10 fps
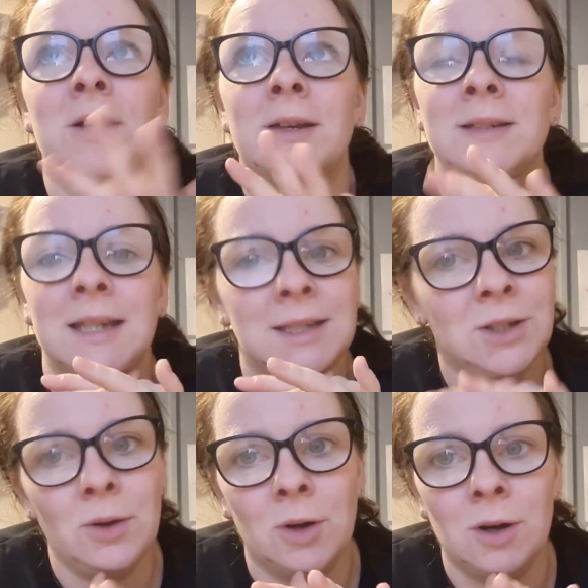turned, it's
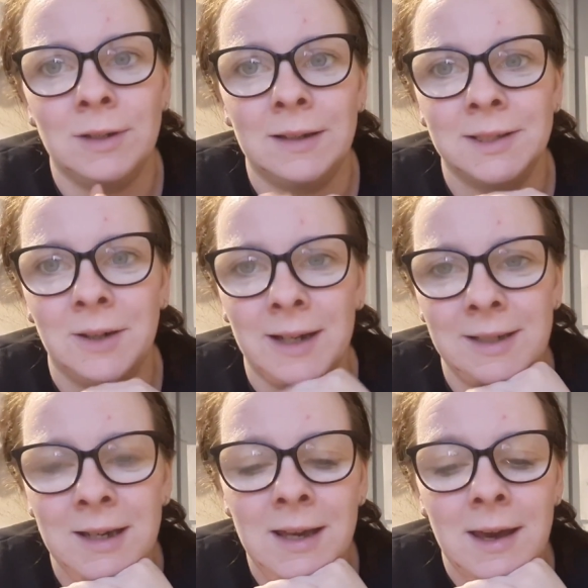so cold
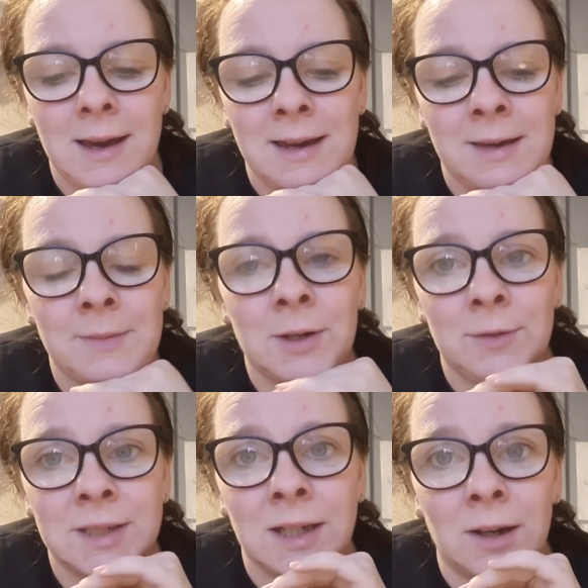outside, and
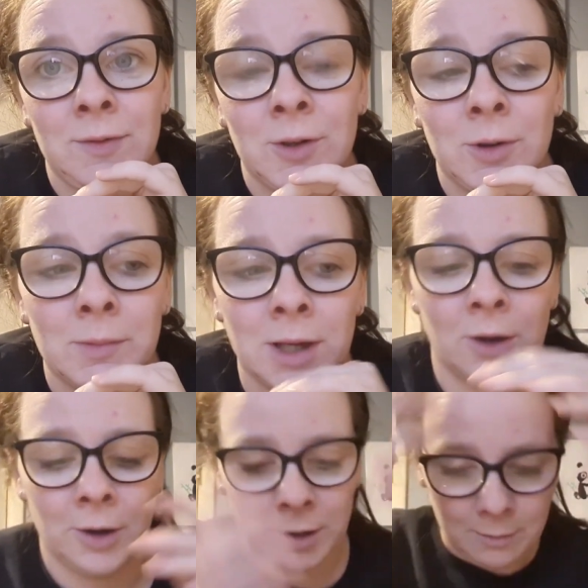obviously I forgot my
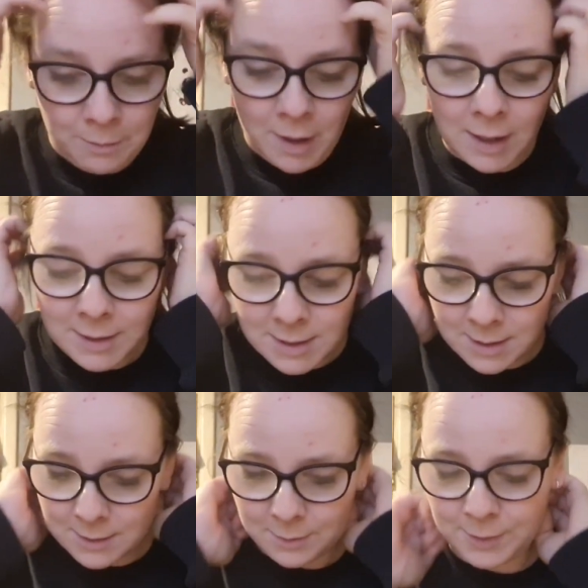coat,
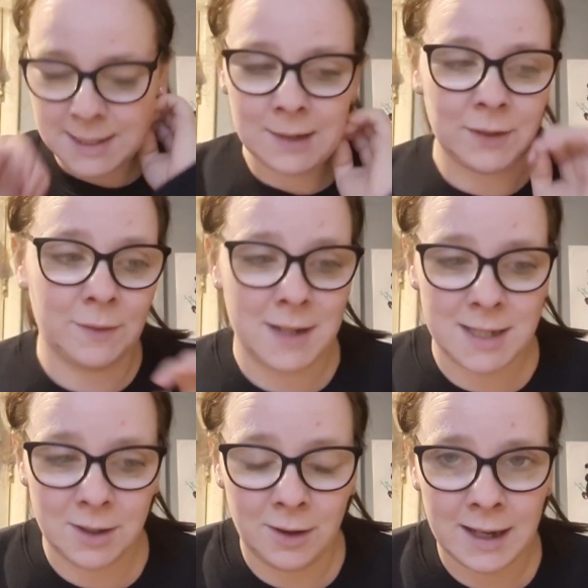but we did have a
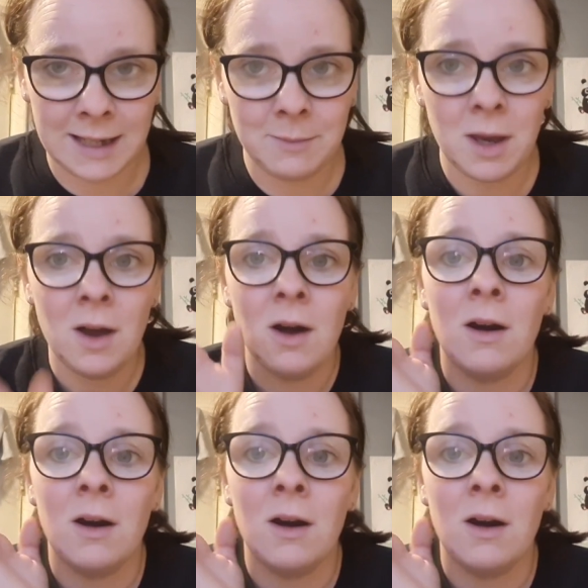lovely time.